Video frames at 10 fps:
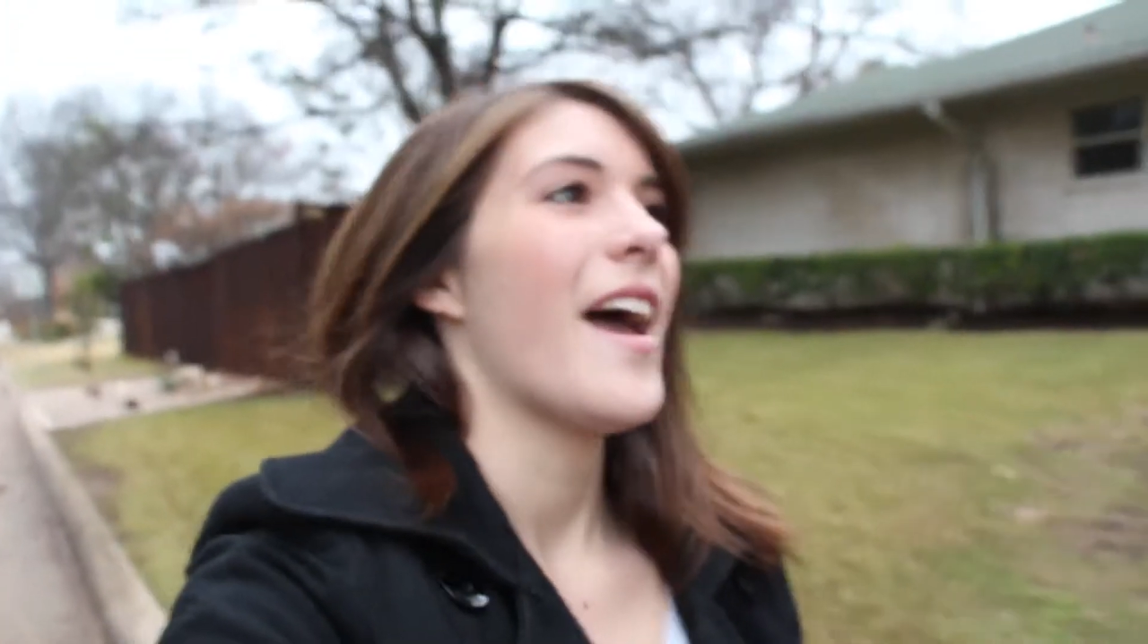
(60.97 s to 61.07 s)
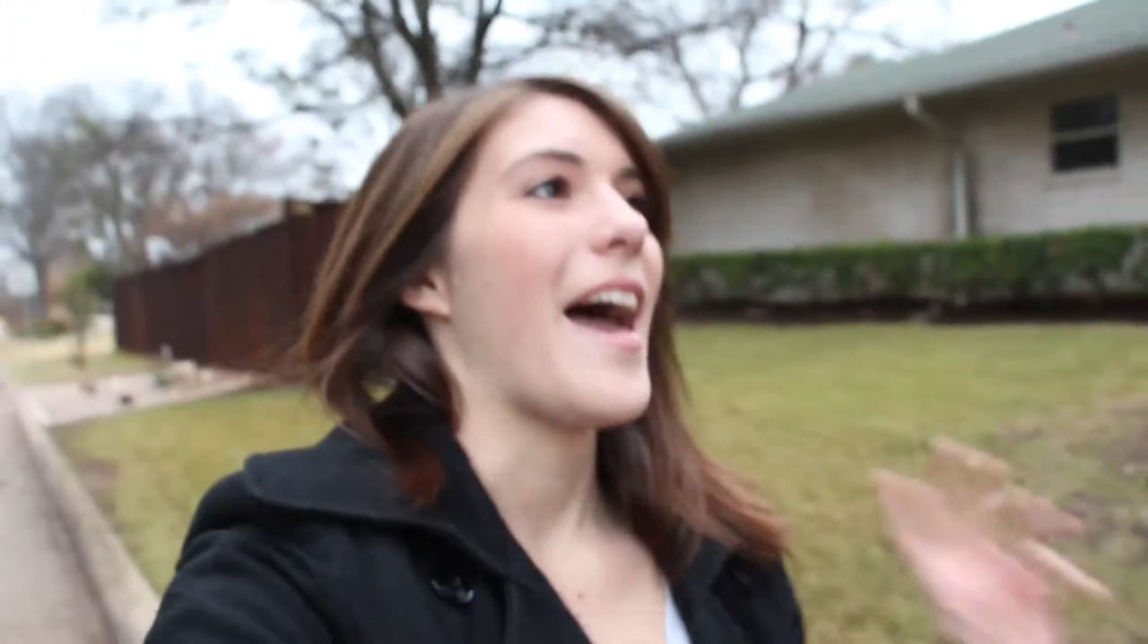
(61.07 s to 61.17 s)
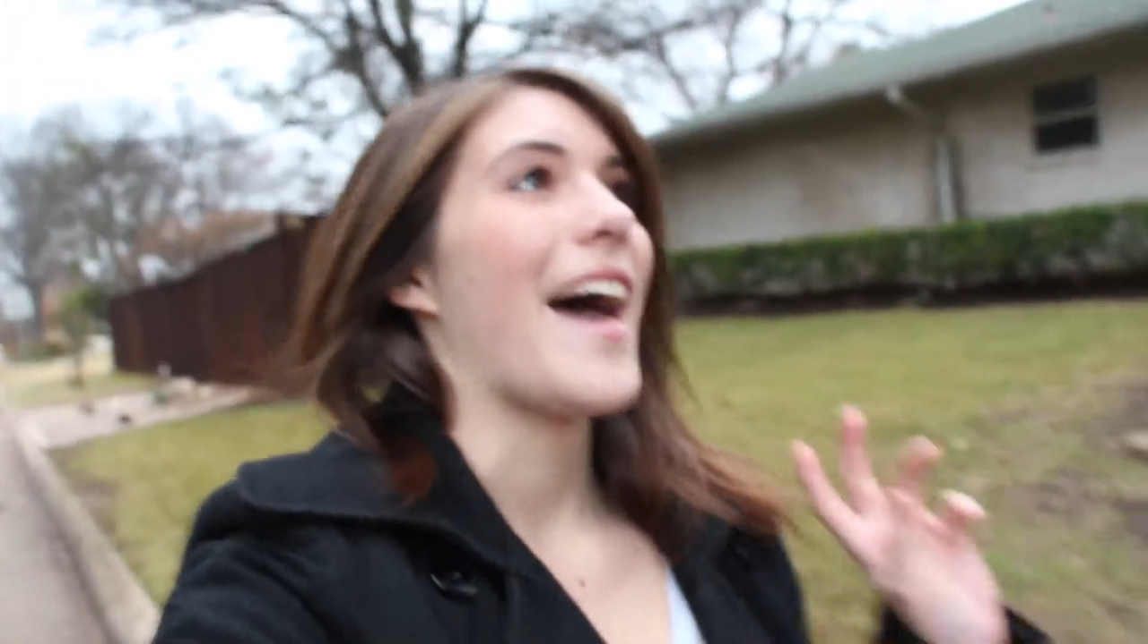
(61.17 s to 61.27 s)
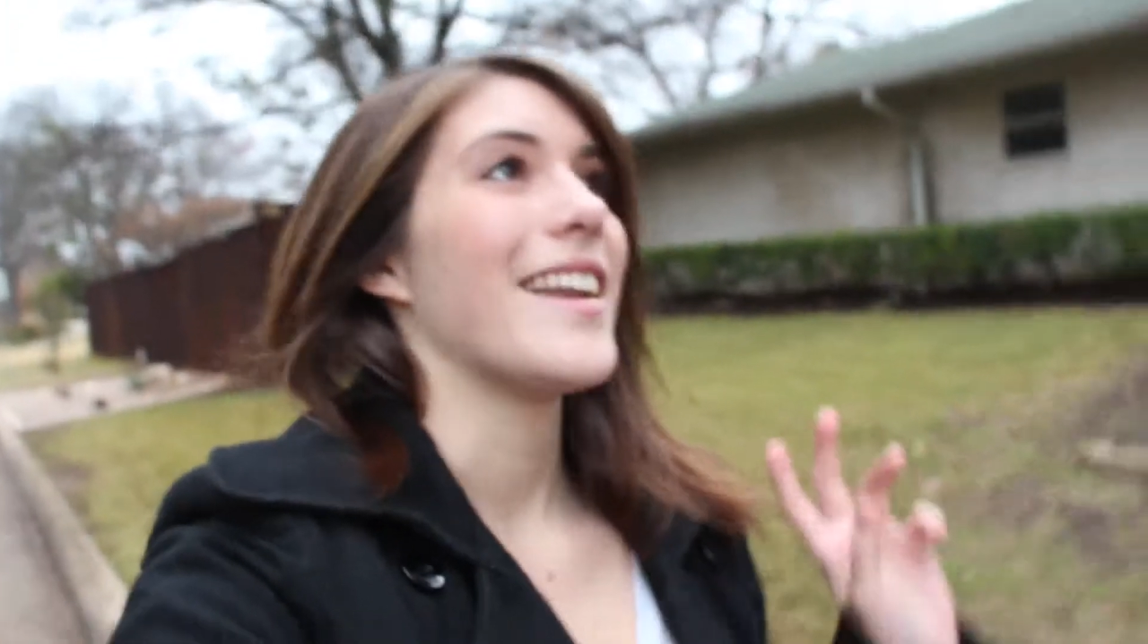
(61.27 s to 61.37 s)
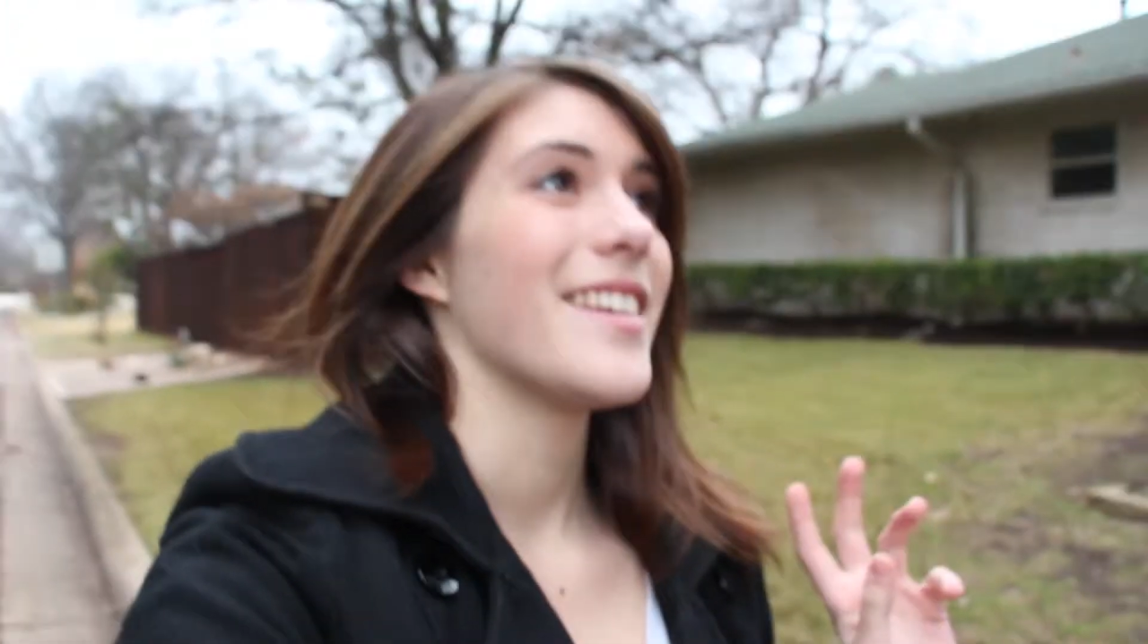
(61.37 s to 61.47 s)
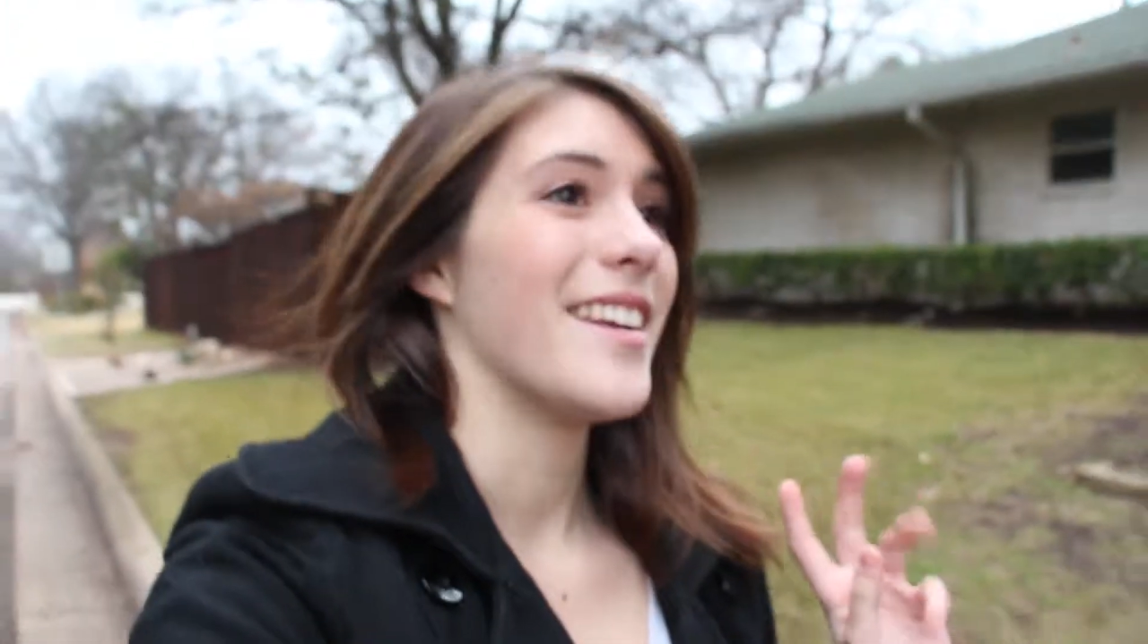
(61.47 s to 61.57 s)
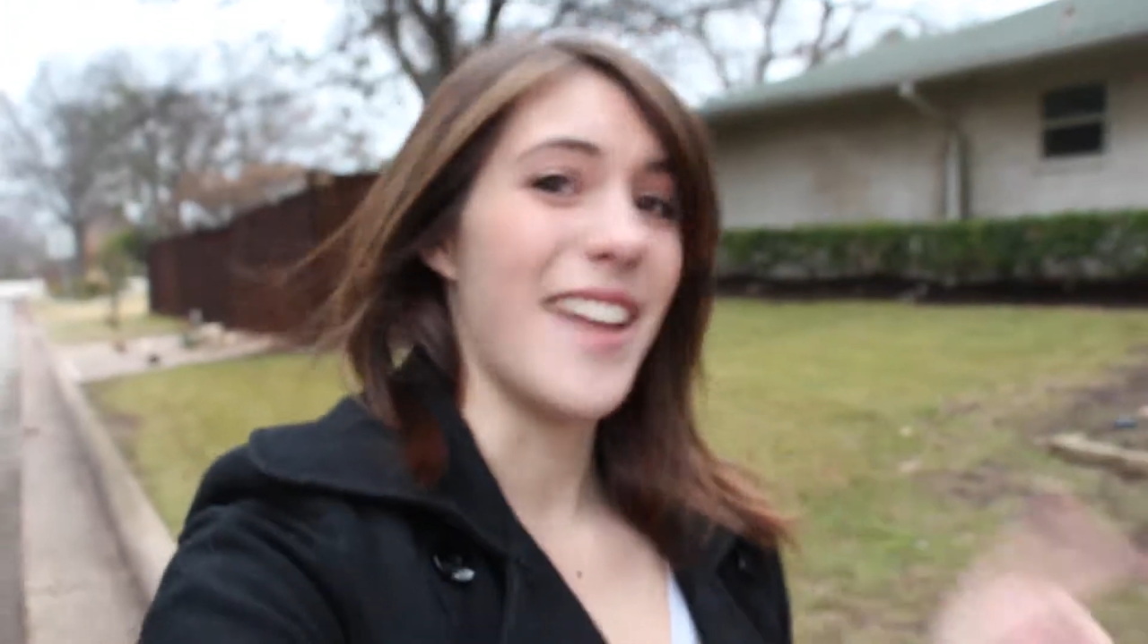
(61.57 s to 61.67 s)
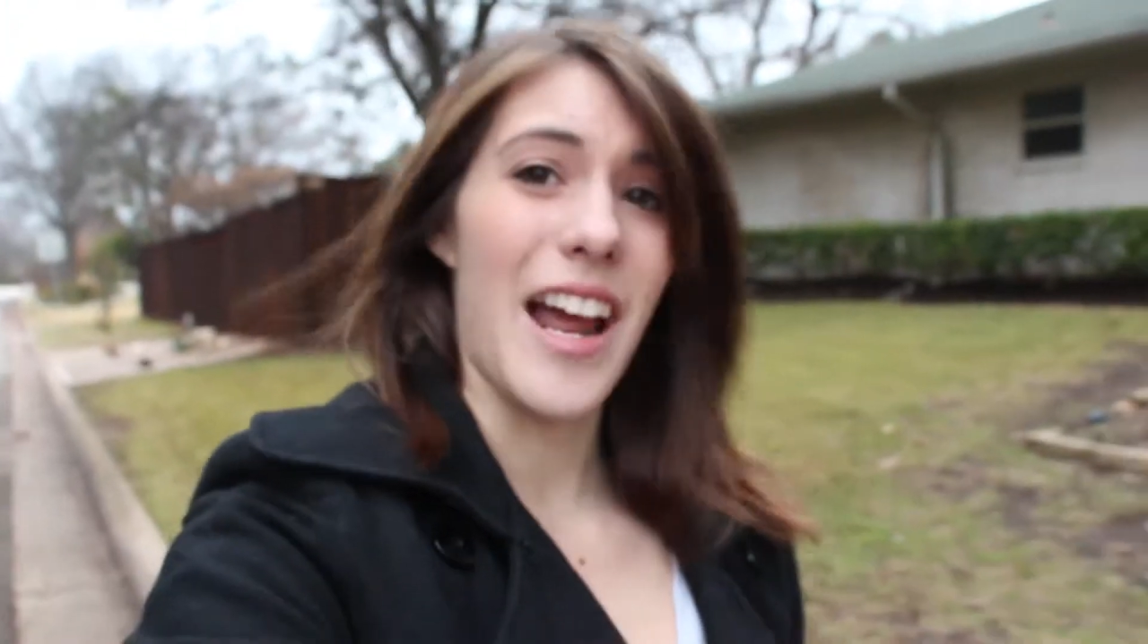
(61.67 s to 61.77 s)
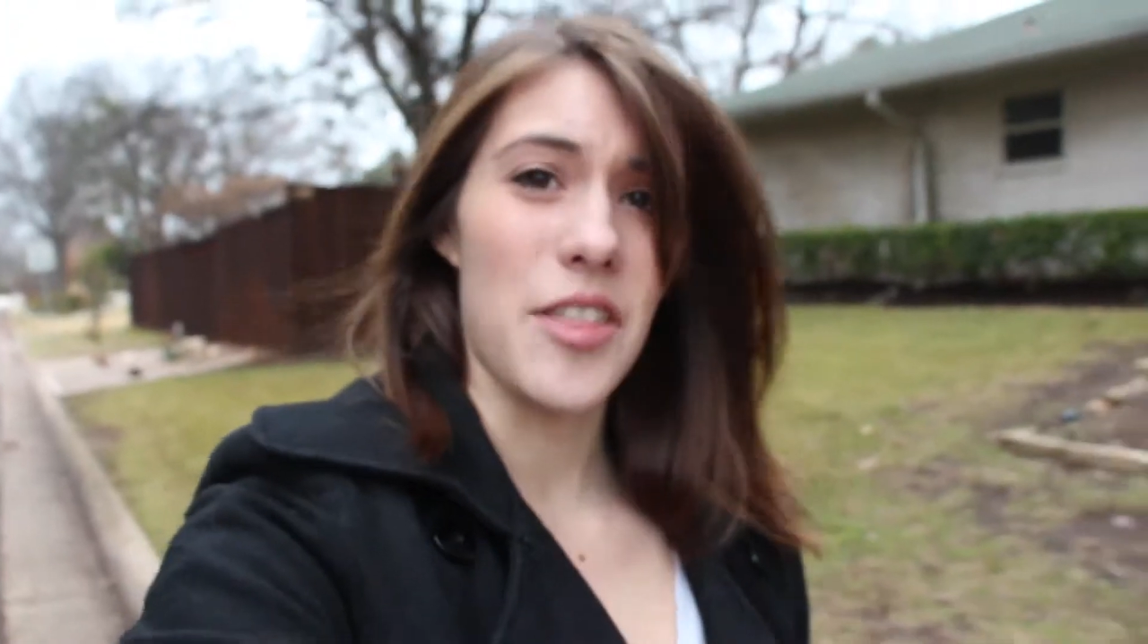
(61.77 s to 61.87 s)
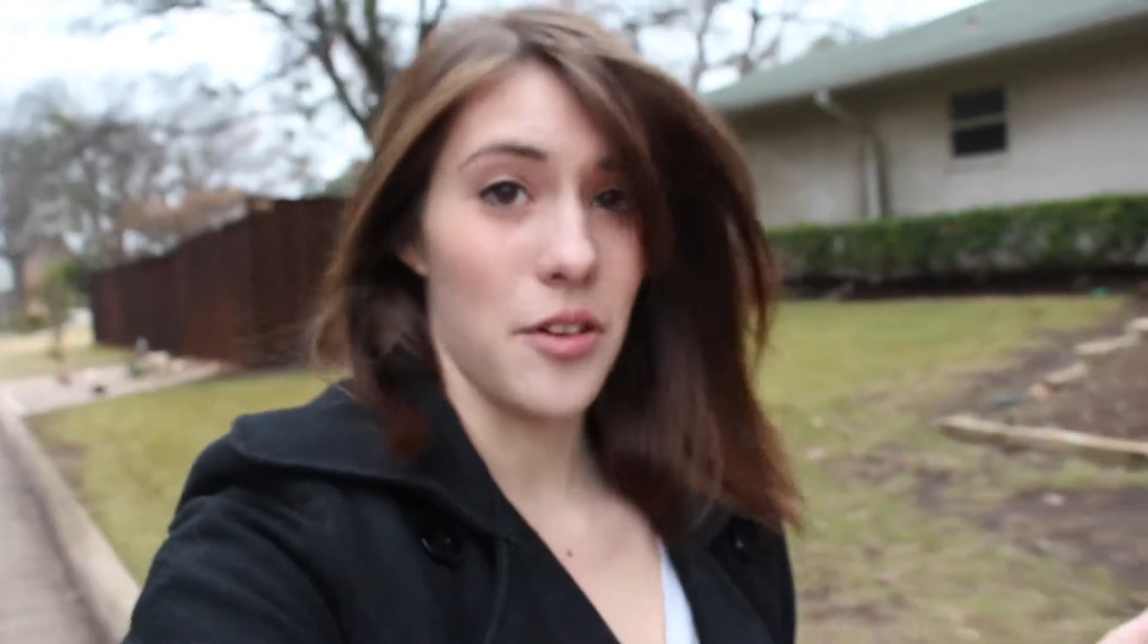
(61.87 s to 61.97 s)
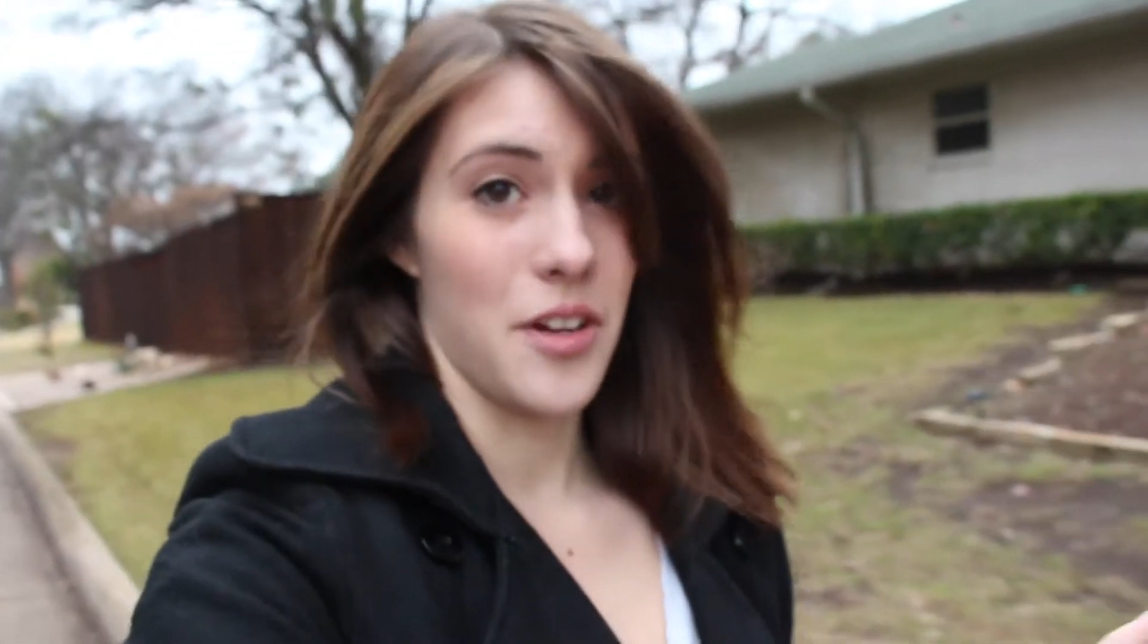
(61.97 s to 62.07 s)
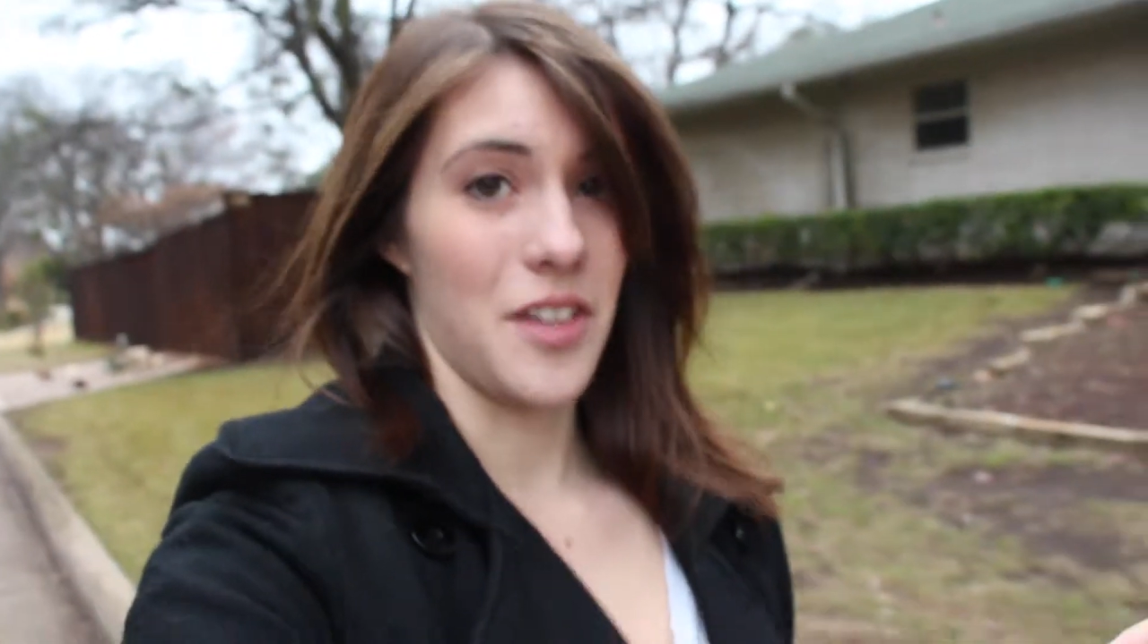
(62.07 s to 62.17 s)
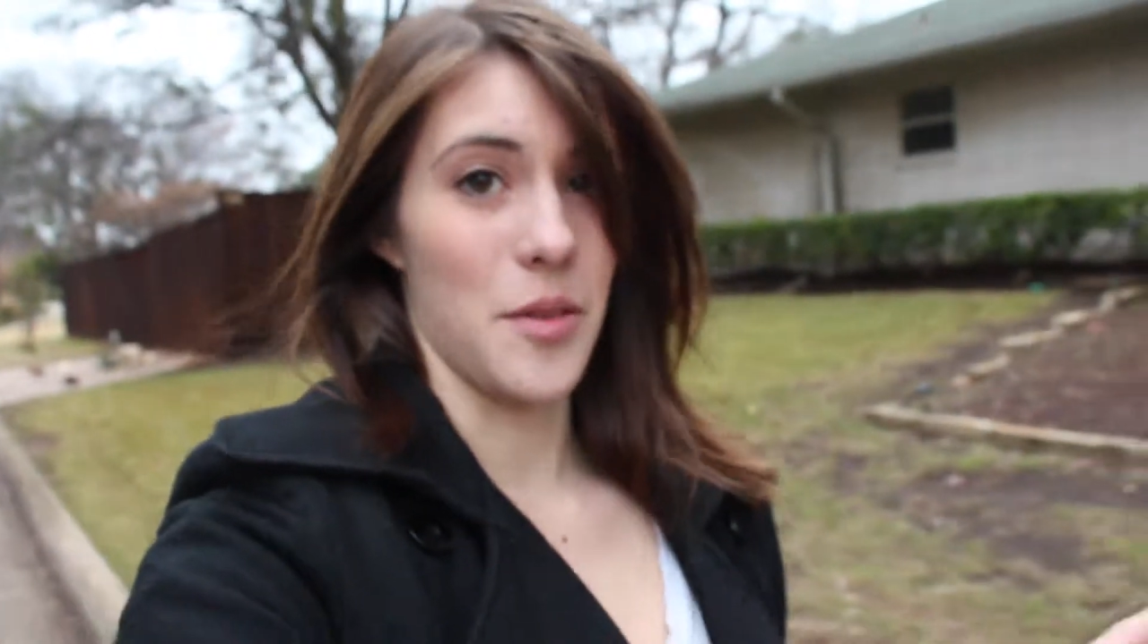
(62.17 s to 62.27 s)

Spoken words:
at 9:30